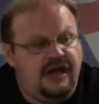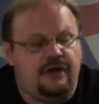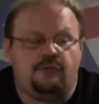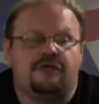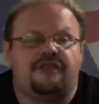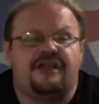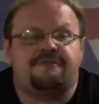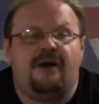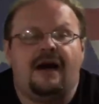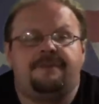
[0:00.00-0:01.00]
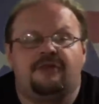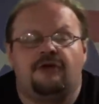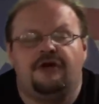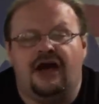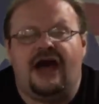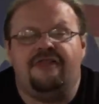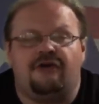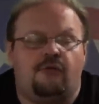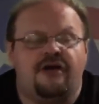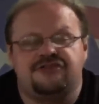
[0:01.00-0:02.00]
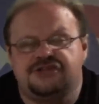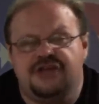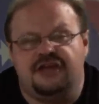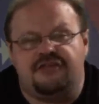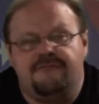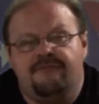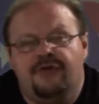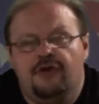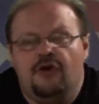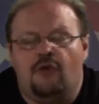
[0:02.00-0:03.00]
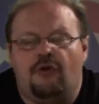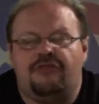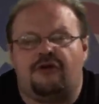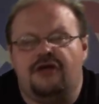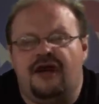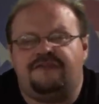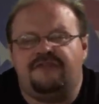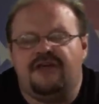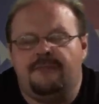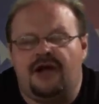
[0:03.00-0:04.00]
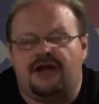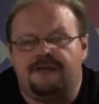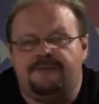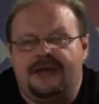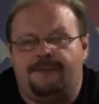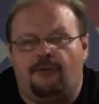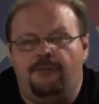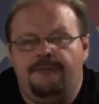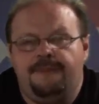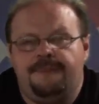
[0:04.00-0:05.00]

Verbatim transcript: And whether that's popular or not, the question is whether enough of the American people